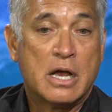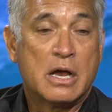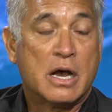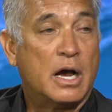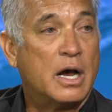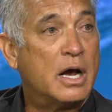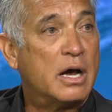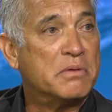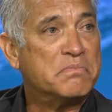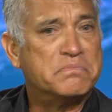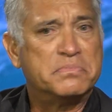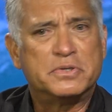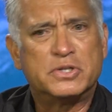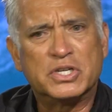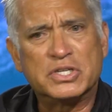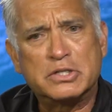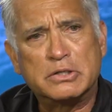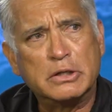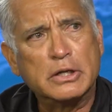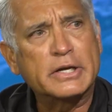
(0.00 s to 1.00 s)
uh,
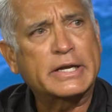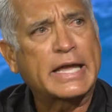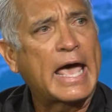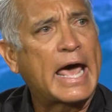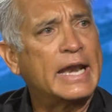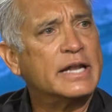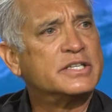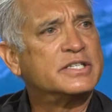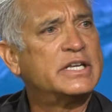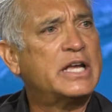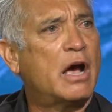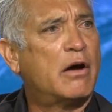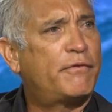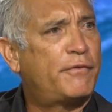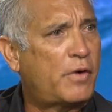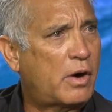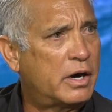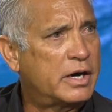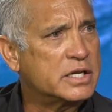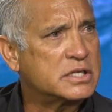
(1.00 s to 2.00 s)
just look at it, see how
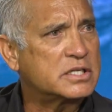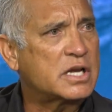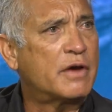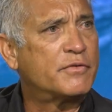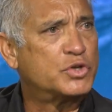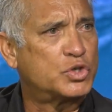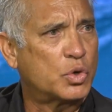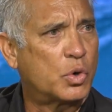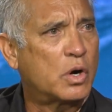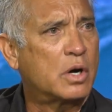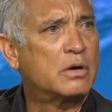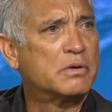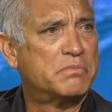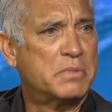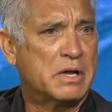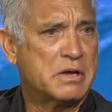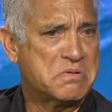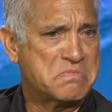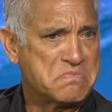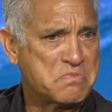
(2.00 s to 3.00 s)
far it is offshore
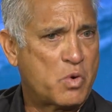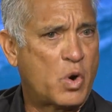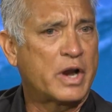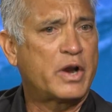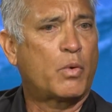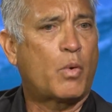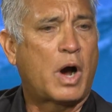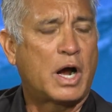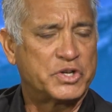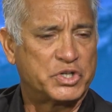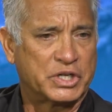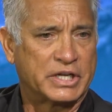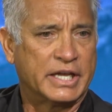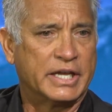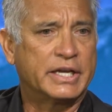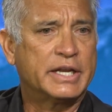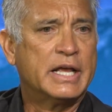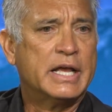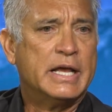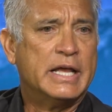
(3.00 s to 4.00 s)
uh, while you're watching
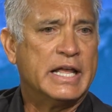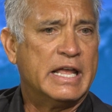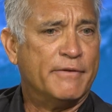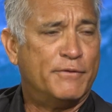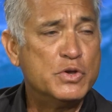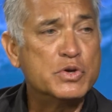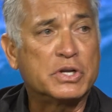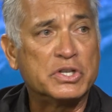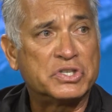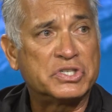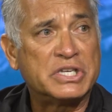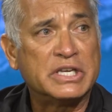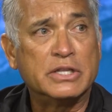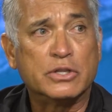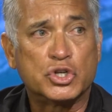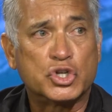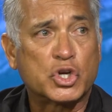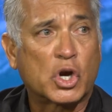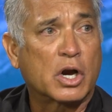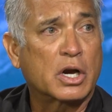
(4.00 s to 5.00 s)
it. If you can see the
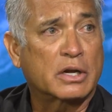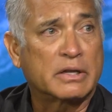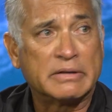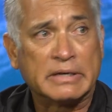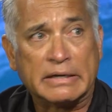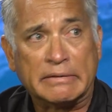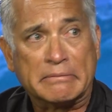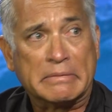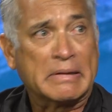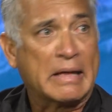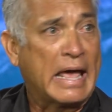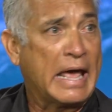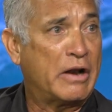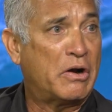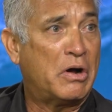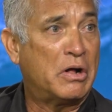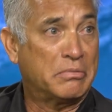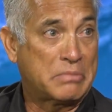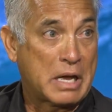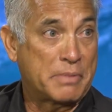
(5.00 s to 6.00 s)
shark, you know, at
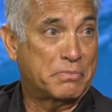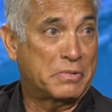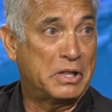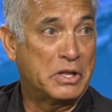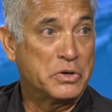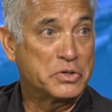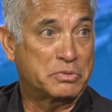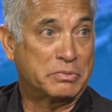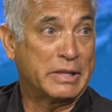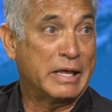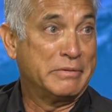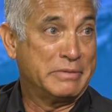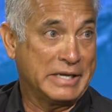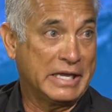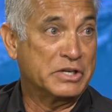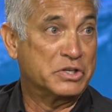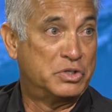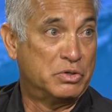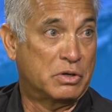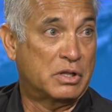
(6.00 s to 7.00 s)
all up close without
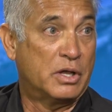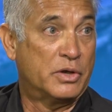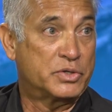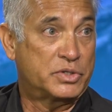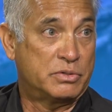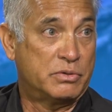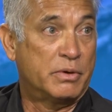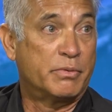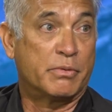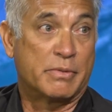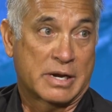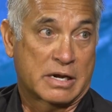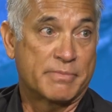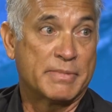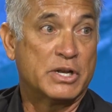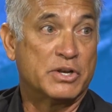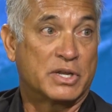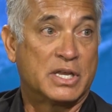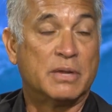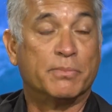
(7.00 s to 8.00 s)
getting too close to it, we
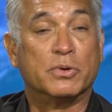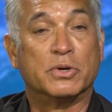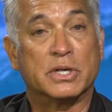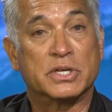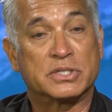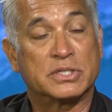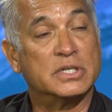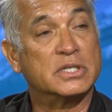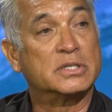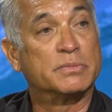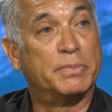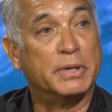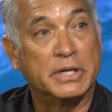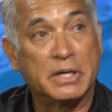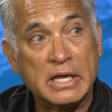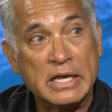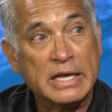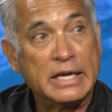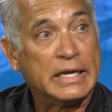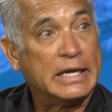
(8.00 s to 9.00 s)
recommend you keep your distance. But
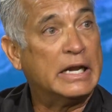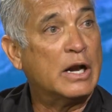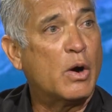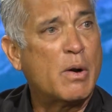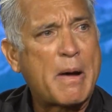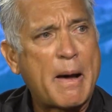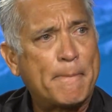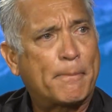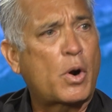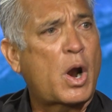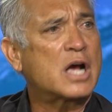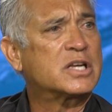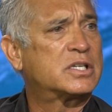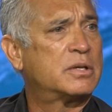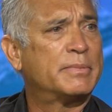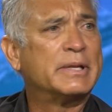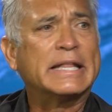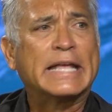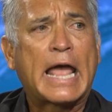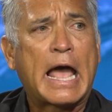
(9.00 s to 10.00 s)
you know,
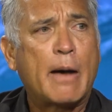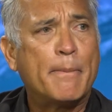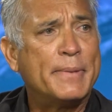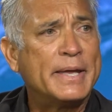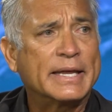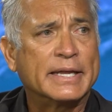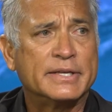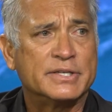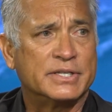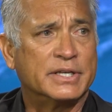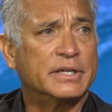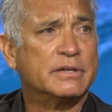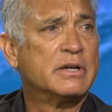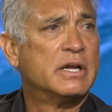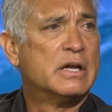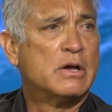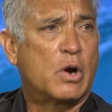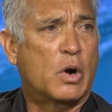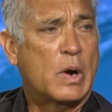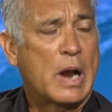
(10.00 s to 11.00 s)
approximately how big is it,
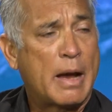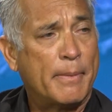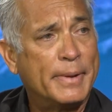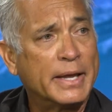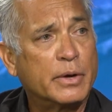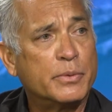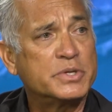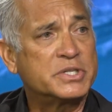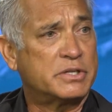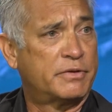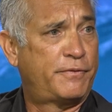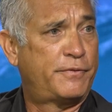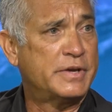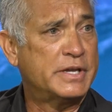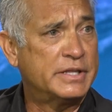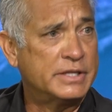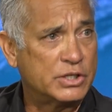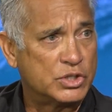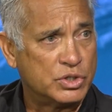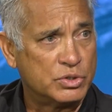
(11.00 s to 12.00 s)
or how big was the
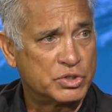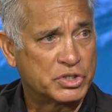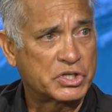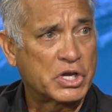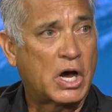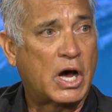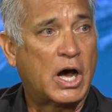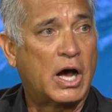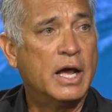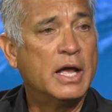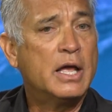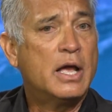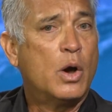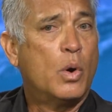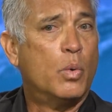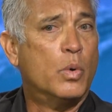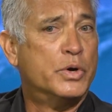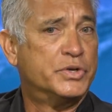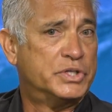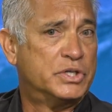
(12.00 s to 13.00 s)
fin that you saw?
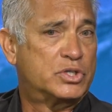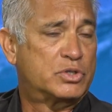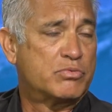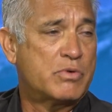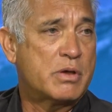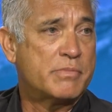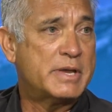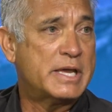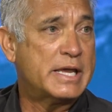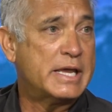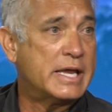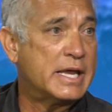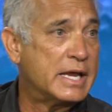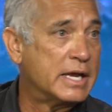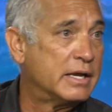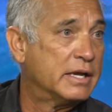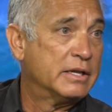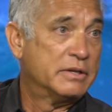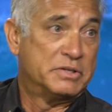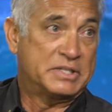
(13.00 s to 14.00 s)
Was it
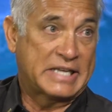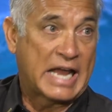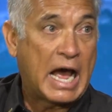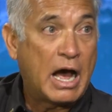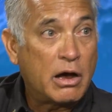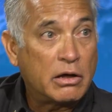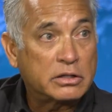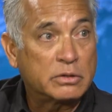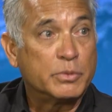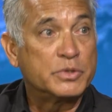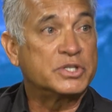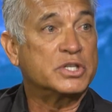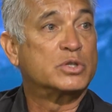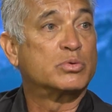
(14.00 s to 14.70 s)
swimming south? Was it